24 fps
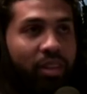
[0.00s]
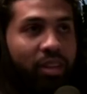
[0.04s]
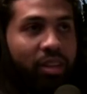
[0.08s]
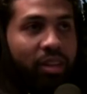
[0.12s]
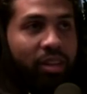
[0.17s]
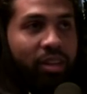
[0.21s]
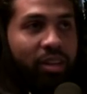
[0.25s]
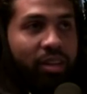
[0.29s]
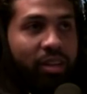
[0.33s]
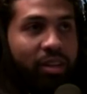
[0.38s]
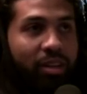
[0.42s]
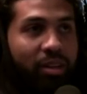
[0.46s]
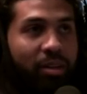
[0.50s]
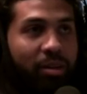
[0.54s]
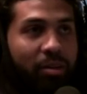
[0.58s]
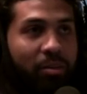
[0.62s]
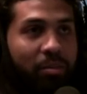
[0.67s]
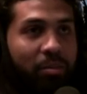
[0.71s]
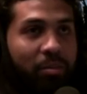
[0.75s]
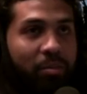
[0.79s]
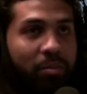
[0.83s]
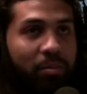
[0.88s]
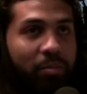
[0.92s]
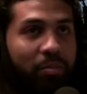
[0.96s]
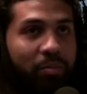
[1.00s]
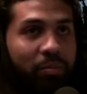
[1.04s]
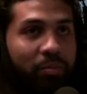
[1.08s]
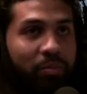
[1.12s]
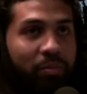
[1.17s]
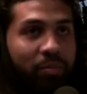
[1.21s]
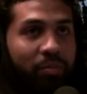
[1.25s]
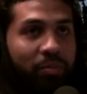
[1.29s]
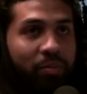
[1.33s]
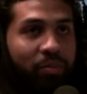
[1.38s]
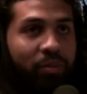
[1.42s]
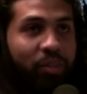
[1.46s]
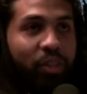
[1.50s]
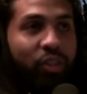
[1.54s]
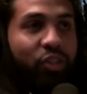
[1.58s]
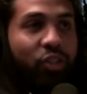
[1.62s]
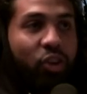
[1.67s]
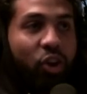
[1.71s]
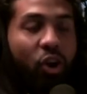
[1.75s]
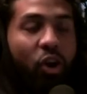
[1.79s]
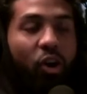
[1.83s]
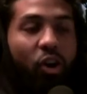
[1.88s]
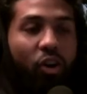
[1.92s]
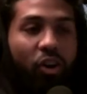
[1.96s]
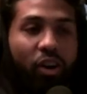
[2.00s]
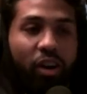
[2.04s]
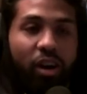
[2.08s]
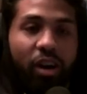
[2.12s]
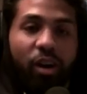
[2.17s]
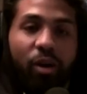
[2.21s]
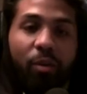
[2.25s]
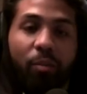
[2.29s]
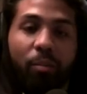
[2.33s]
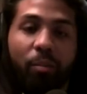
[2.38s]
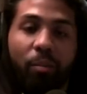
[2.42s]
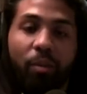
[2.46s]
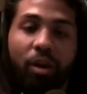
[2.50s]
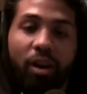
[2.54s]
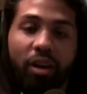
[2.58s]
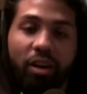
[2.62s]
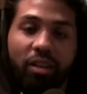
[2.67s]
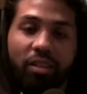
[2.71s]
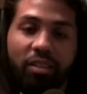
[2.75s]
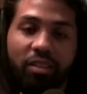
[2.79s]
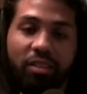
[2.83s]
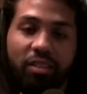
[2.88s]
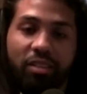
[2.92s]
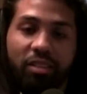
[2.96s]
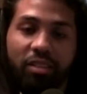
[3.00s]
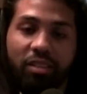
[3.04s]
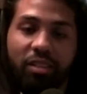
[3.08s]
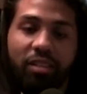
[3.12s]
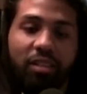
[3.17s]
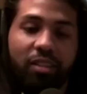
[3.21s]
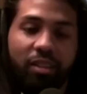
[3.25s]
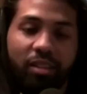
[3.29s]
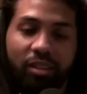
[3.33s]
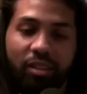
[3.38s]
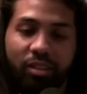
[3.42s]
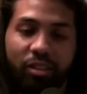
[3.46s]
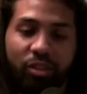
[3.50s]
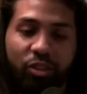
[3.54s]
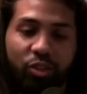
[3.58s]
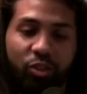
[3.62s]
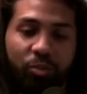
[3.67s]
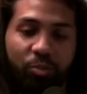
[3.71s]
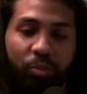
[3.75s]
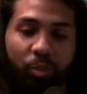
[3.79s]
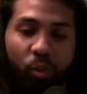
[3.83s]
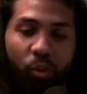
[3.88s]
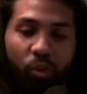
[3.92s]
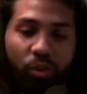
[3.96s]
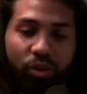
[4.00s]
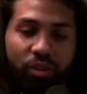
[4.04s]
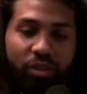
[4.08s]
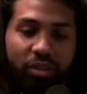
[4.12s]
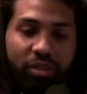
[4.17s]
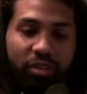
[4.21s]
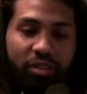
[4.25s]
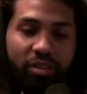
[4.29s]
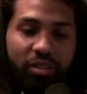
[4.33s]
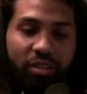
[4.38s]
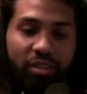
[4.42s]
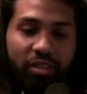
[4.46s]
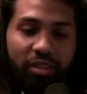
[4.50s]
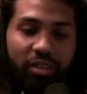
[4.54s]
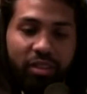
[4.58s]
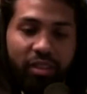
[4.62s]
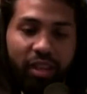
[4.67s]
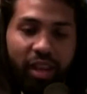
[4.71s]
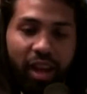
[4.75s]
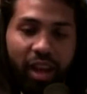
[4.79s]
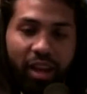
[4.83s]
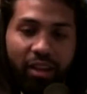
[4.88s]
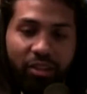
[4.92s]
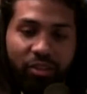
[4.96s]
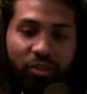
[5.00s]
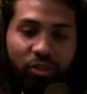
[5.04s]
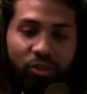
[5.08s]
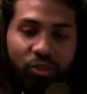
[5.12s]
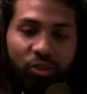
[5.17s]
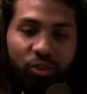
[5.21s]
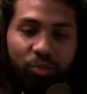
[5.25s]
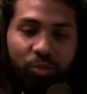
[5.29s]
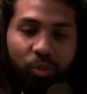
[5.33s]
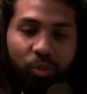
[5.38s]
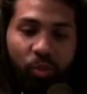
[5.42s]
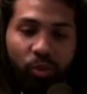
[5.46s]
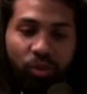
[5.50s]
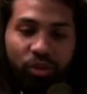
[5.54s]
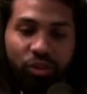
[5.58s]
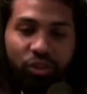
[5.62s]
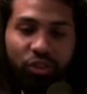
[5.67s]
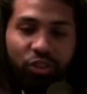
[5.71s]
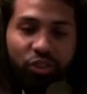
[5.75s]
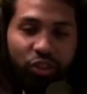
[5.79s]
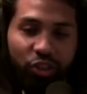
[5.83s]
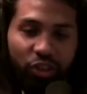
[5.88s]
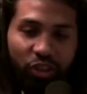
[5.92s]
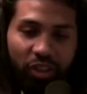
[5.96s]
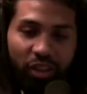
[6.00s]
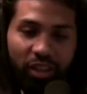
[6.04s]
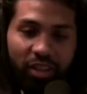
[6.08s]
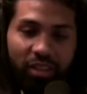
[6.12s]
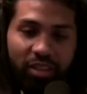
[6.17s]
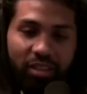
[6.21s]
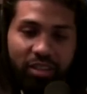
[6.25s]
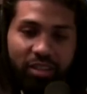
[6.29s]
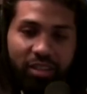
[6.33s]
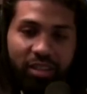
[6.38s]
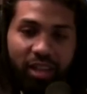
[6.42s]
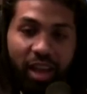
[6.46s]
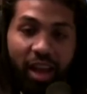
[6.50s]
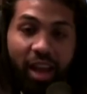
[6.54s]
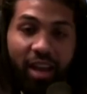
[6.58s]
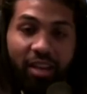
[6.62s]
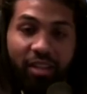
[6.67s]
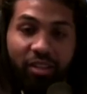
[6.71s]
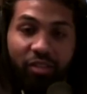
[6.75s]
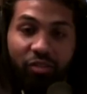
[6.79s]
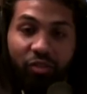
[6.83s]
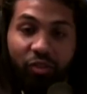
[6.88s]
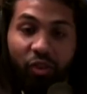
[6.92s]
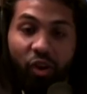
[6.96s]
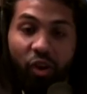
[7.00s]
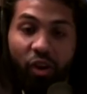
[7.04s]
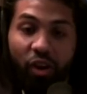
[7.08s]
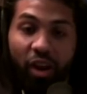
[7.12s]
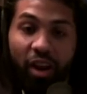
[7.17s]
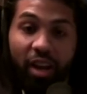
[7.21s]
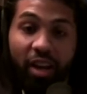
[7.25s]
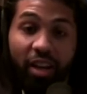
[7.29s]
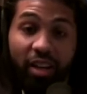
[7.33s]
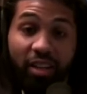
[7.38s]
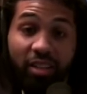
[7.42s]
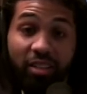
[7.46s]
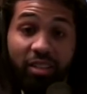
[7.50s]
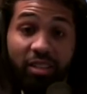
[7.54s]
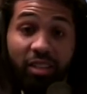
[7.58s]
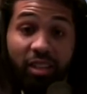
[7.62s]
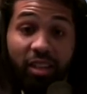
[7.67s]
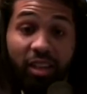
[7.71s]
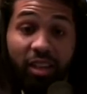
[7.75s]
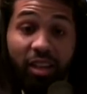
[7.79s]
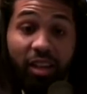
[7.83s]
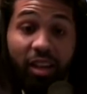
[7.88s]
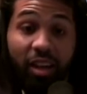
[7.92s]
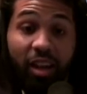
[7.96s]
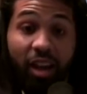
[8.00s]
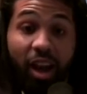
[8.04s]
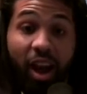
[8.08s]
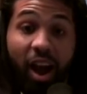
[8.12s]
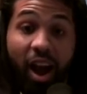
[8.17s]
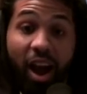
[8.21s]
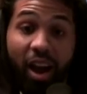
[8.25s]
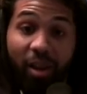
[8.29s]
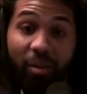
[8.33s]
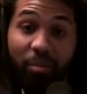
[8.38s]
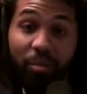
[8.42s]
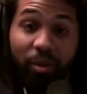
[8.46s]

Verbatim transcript: um the talk amongst sports casters, sports journalists, as far as hot